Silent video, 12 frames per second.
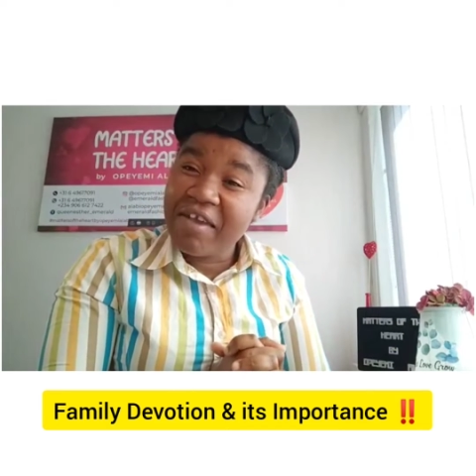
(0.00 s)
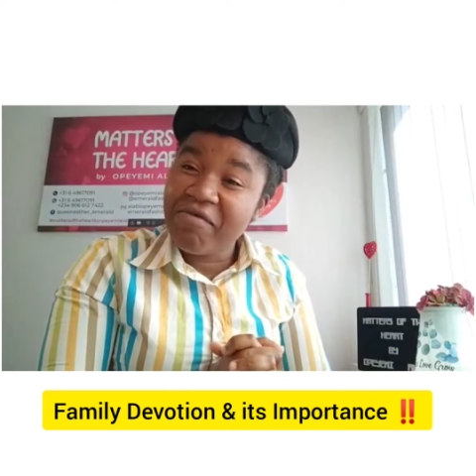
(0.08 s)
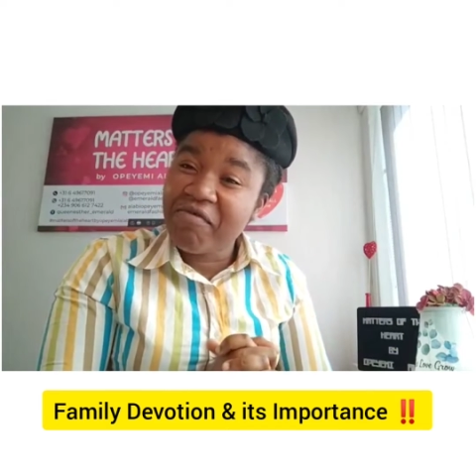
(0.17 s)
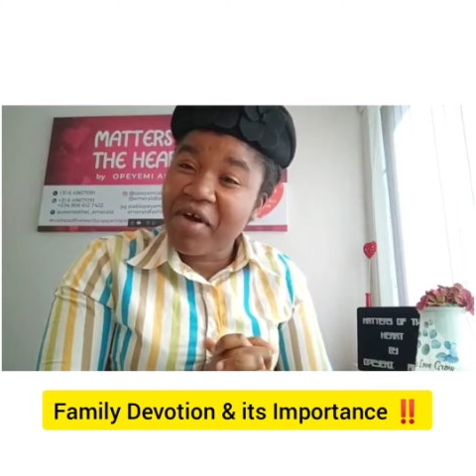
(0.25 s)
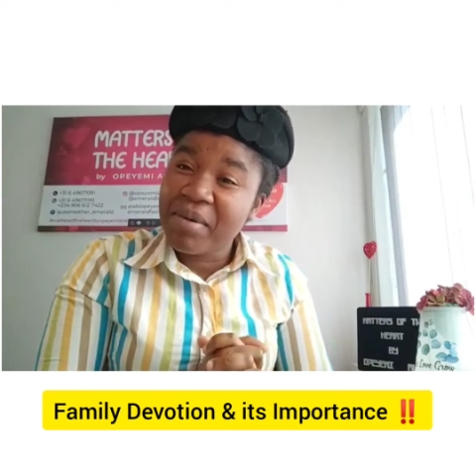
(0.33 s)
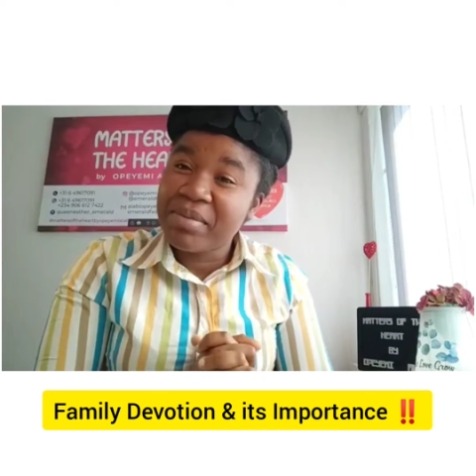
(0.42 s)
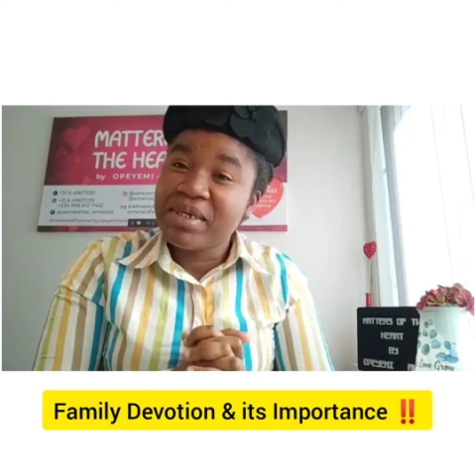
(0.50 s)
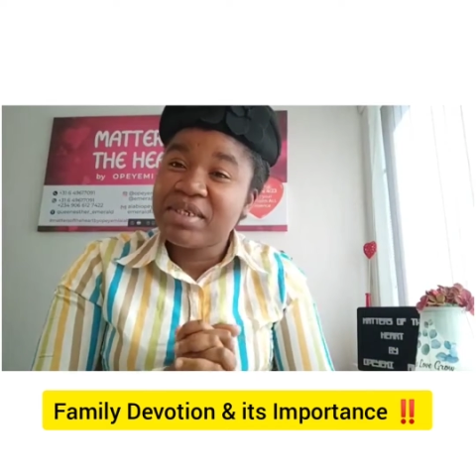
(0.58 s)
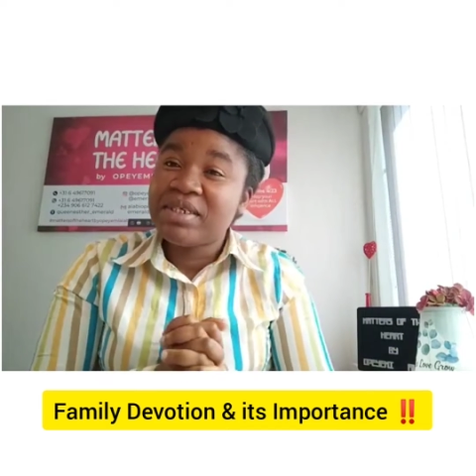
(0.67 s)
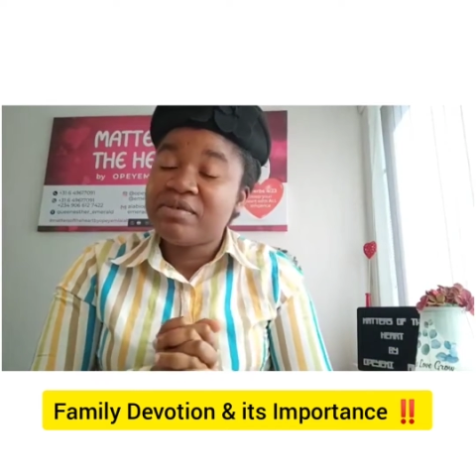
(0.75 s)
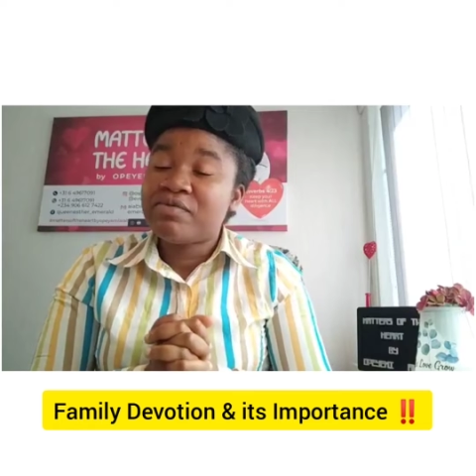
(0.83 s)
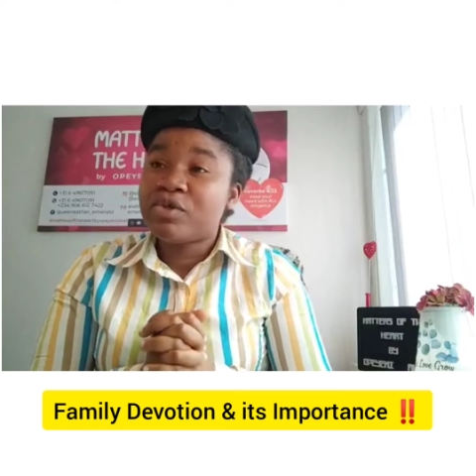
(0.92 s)
family
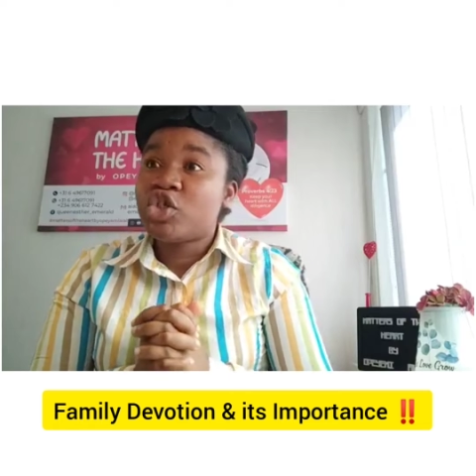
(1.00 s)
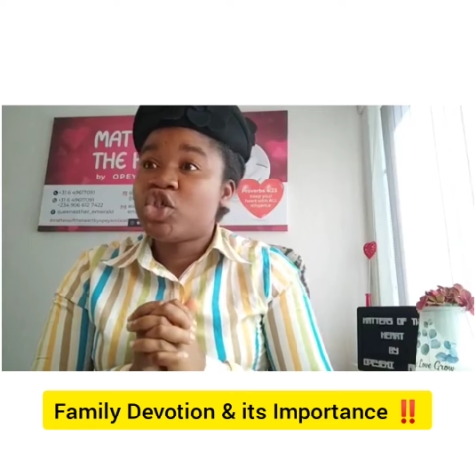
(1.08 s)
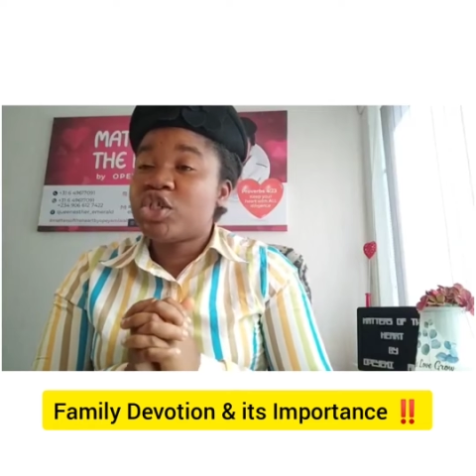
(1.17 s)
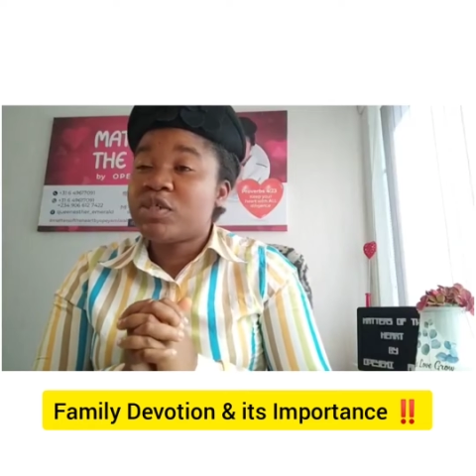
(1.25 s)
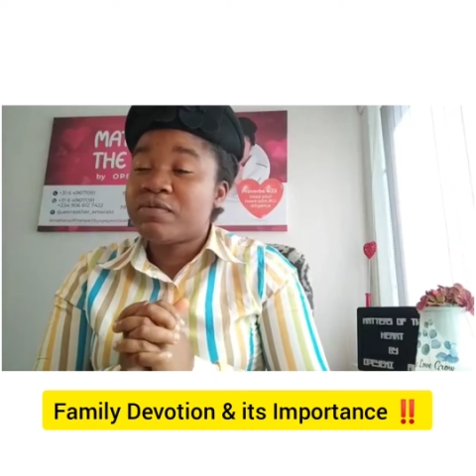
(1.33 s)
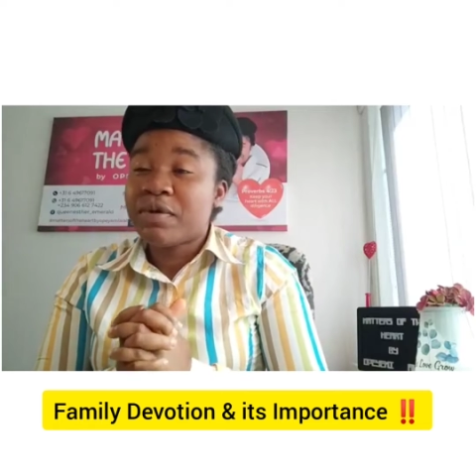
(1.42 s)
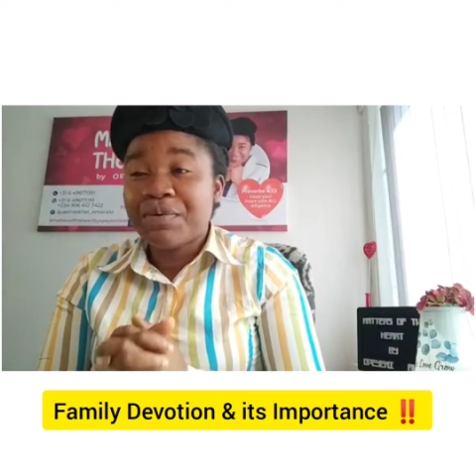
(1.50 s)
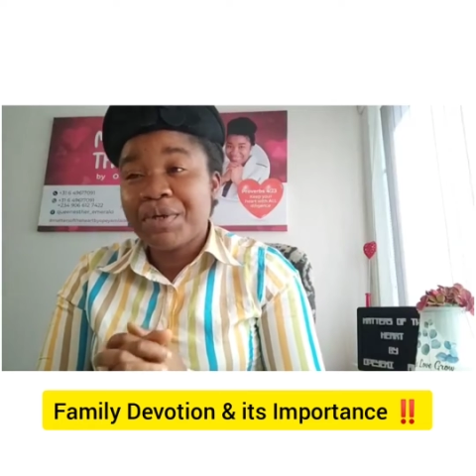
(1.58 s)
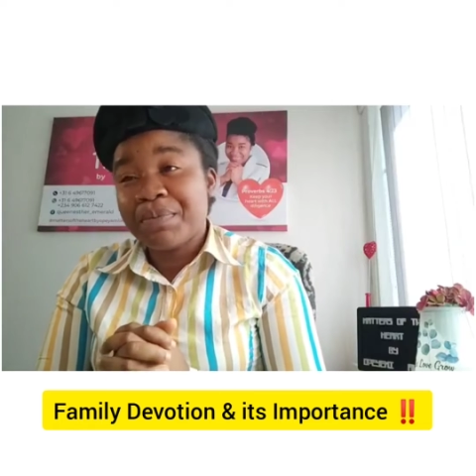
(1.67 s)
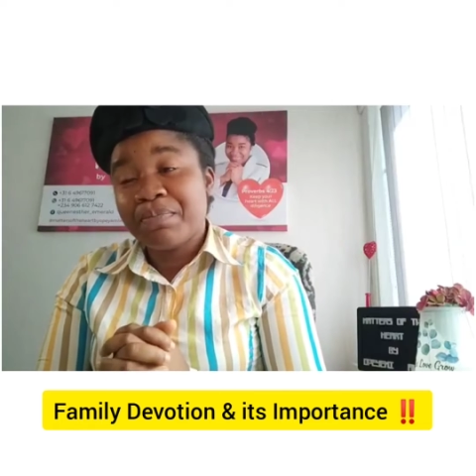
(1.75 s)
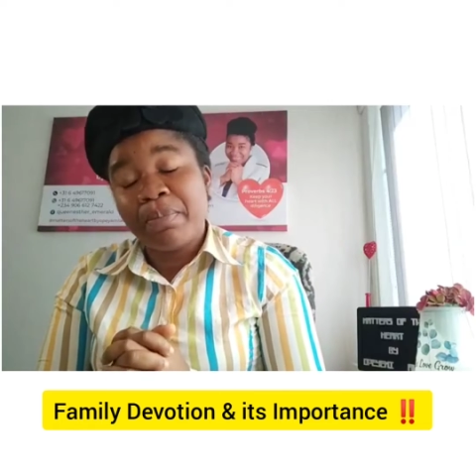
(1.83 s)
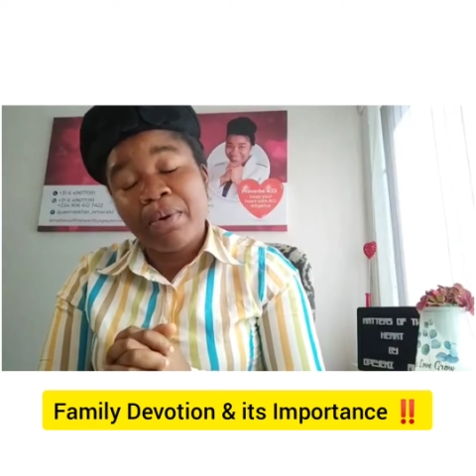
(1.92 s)
devotion is very
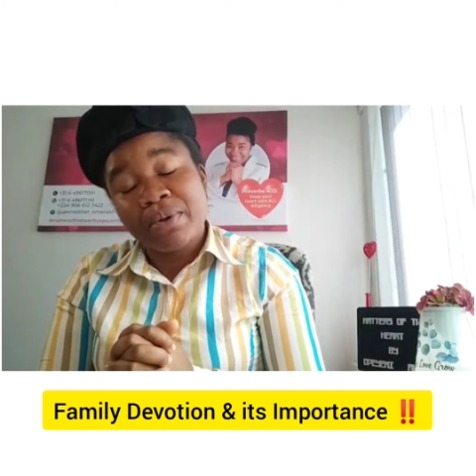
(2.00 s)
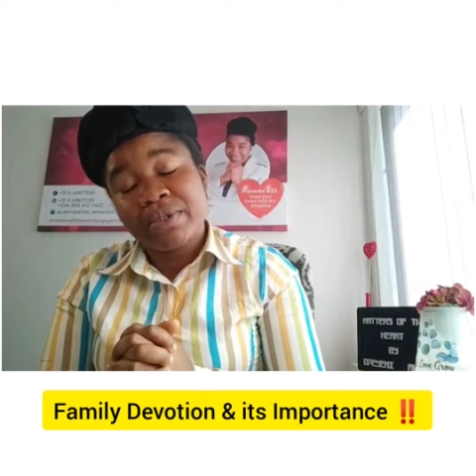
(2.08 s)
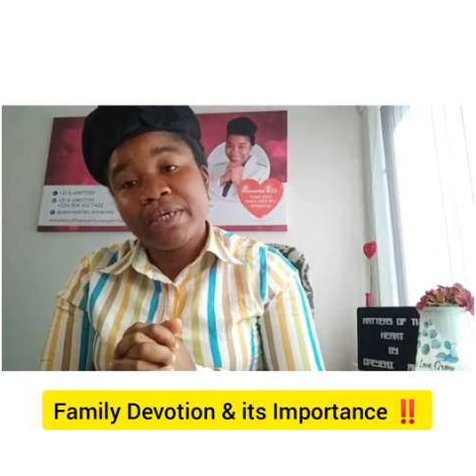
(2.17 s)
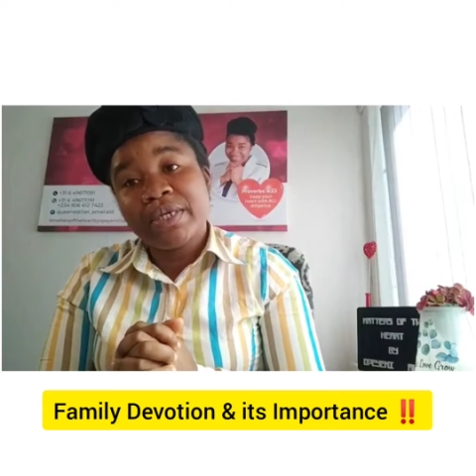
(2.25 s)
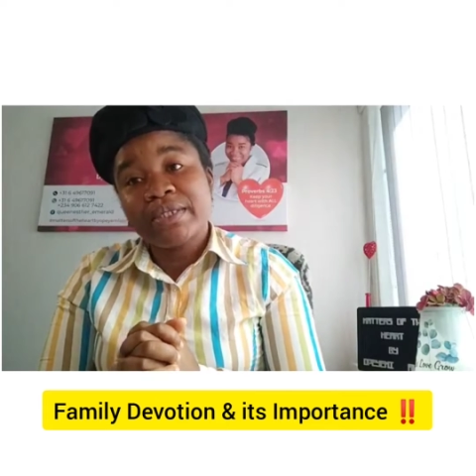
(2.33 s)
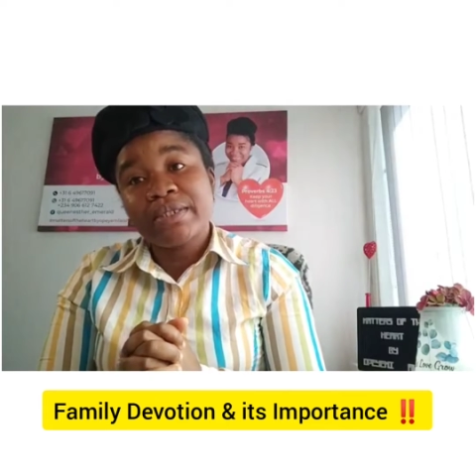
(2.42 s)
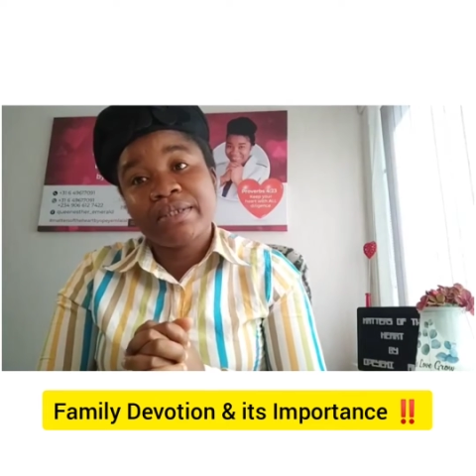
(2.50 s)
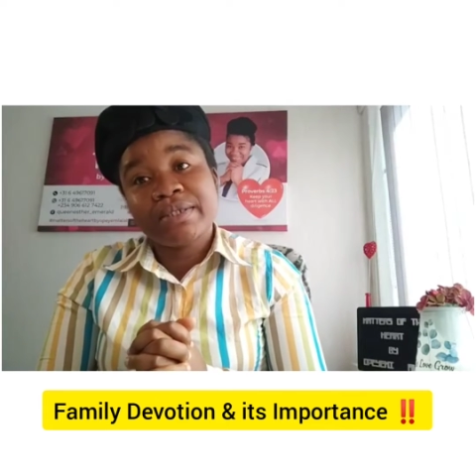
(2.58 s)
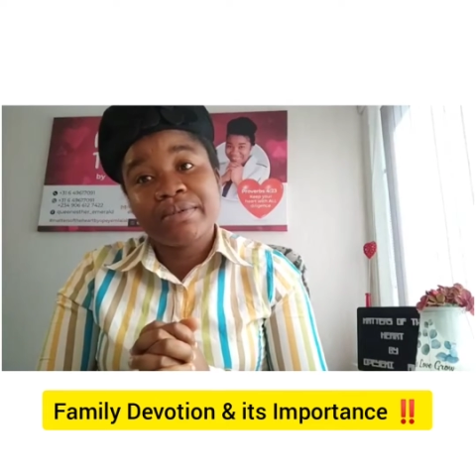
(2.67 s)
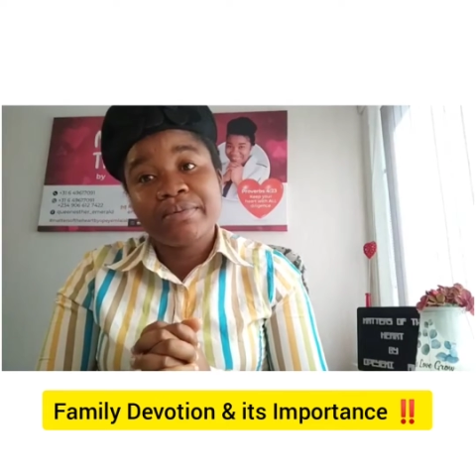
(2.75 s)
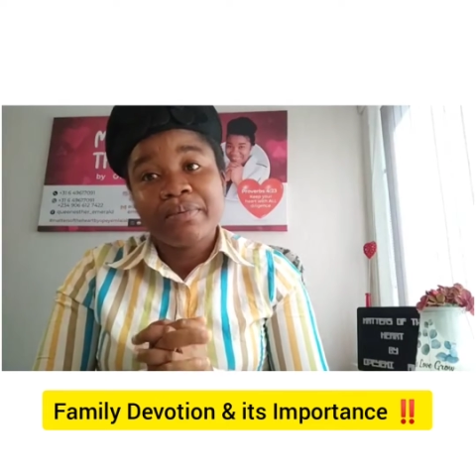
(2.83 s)
important,